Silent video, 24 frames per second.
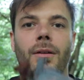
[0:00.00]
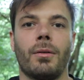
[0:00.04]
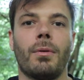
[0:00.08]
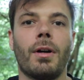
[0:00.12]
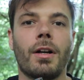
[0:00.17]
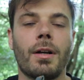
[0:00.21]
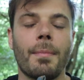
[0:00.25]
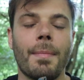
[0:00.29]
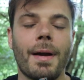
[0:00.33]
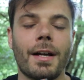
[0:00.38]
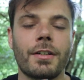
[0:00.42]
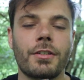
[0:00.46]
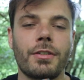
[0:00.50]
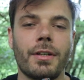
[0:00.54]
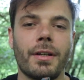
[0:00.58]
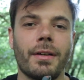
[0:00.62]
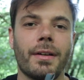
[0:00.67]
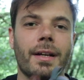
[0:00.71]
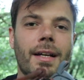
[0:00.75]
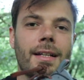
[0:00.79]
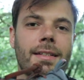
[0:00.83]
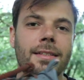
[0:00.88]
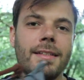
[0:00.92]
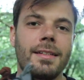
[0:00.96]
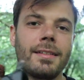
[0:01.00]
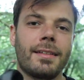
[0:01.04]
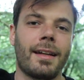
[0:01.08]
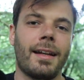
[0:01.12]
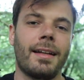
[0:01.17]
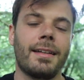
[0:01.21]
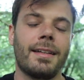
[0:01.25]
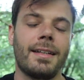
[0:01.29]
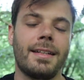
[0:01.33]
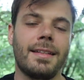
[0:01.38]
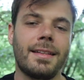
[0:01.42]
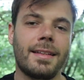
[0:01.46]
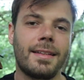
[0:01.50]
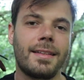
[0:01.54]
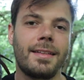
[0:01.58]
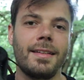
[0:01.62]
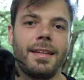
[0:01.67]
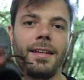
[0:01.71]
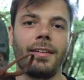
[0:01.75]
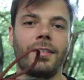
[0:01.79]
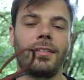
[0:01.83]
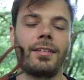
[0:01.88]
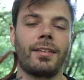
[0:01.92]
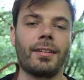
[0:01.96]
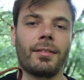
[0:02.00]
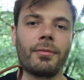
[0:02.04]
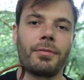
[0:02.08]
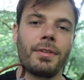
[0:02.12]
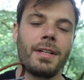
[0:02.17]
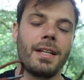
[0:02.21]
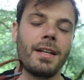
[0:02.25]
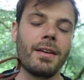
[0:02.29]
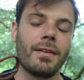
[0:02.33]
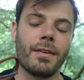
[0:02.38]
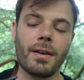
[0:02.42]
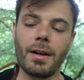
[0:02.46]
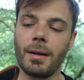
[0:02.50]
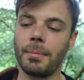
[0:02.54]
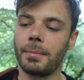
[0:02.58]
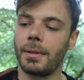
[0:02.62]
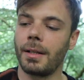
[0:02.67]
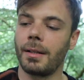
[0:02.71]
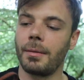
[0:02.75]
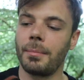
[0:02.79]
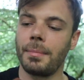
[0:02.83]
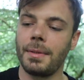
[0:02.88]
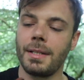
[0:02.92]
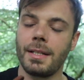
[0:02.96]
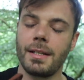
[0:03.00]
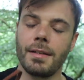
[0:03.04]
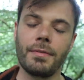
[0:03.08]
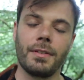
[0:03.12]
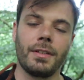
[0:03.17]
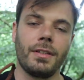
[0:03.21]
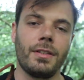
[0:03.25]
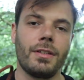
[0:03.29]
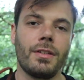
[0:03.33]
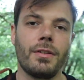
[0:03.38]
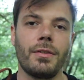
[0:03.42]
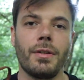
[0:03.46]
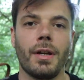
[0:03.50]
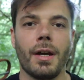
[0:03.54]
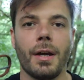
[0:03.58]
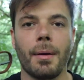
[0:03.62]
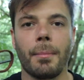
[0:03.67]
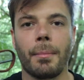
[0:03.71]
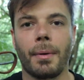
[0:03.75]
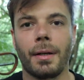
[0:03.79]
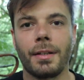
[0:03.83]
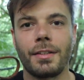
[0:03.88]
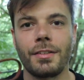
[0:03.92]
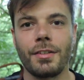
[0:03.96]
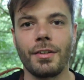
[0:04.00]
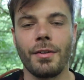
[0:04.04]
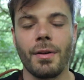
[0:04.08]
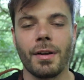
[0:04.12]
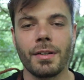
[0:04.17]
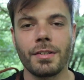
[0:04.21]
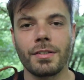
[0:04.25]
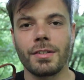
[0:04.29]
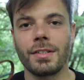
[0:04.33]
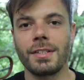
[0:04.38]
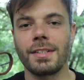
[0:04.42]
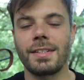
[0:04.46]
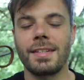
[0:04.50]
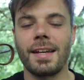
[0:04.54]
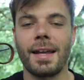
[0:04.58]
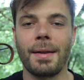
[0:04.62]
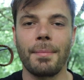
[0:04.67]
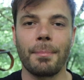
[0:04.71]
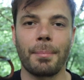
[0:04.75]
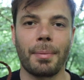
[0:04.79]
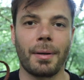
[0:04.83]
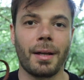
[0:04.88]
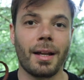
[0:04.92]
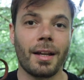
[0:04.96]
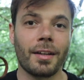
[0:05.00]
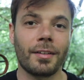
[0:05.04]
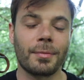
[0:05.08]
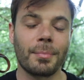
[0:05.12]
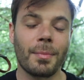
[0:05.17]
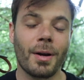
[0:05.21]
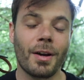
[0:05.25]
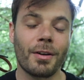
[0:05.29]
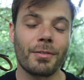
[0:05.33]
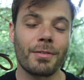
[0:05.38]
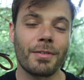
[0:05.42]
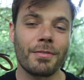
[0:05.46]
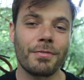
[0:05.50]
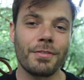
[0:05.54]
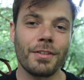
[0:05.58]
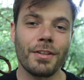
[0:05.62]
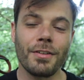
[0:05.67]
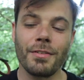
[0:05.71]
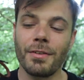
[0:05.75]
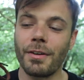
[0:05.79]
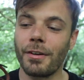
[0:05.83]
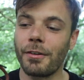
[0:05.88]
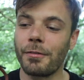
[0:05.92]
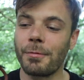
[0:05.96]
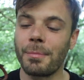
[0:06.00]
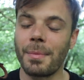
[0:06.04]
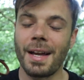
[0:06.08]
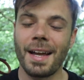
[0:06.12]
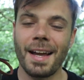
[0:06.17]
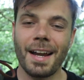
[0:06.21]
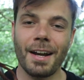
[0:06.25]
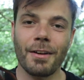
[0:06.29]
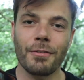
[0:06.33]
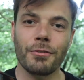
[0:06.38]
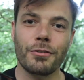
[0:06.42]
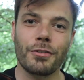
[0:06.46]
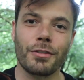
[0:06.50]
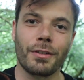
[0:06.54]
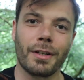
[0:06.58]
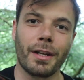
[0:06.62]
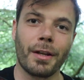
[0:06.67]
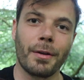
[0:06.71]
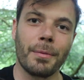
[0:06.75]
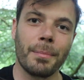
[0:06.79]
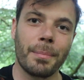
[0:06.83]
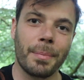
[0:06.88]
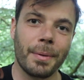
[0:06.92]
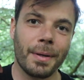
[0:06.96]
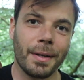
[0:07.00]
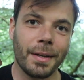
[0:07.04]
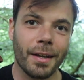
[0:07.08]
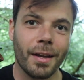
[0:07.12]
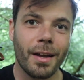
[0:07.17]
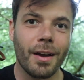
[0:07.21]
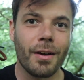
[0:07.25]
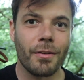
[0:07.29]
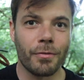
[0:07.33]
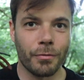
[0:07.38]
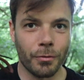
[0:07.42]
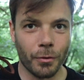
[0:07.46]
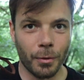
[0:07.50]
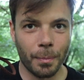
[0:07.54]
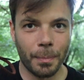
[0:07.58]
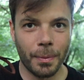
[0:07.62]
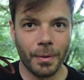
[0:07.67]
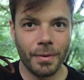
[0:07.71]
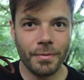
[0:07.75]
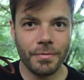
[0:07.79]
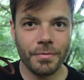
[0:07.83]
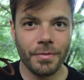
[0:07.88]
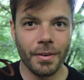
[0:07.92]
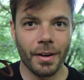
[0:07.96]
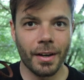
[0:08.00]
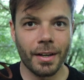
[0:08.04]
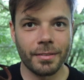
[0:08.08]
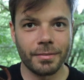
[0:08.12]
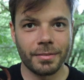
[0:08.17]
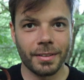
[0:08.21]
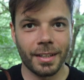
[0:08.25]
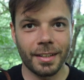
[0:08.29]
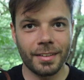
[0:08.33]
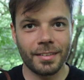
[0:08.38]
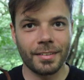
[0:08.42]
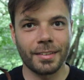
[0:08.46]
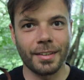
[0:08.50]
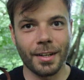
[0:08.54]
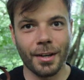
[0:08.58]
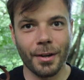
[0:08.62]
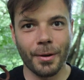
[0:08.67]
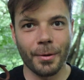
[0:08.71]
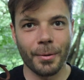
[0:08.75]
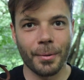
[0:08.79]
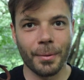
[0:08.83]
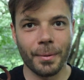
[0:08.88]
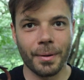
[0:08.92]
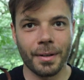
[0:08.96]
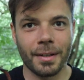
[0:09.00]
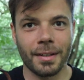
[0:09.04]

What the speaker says: Welcome back, trail hunters, and in this video I'm going to be giving you my 210 plus mile review of my Altra Lone Peak 4.5. Let's go.